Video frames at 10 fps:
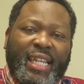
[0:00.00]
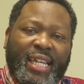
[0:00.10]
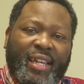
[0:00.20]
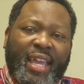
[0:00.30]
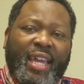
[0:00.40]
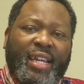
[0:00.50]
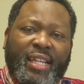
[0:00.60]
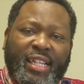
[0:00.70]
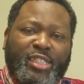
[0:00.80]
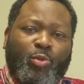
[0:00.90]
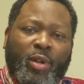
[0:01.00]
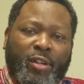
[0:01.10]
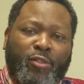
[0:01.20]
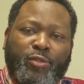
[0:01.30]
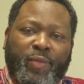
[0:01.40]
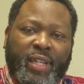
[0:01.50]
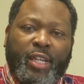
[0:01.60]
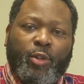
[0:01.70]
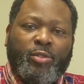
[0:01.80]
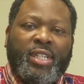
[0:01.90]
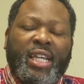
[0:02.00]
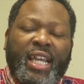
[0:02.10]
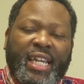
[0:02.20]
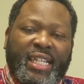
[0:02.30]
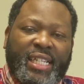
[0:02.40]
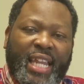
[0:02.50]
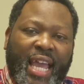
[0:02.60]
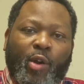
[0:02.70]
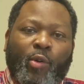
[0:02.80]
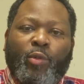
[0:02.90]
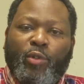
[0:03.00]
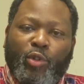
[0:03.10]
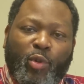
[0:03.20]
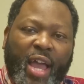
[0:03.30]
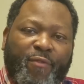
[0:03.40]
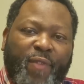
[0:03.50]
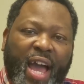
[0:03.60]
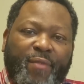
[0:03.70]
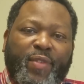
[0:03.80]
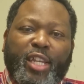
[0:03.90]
The next day, they're going to do thumbnails for each one of those videos.